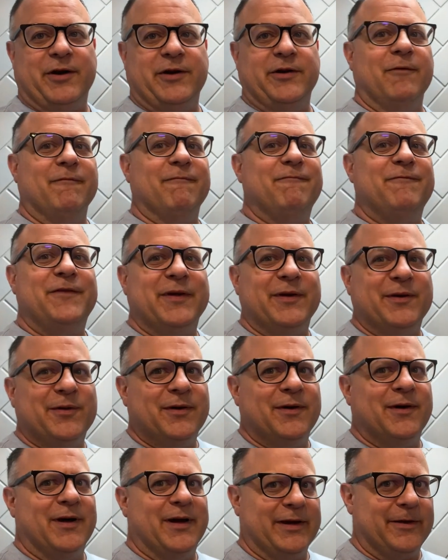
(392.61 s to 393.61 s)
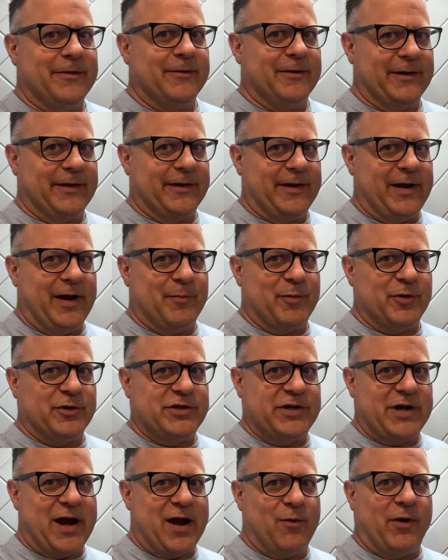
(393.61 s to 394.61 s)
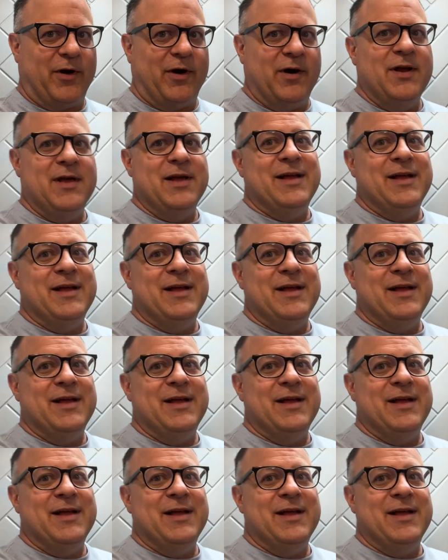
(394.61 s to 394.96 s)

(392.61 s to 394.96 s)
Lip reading: You don't feel like you're in a camper shower.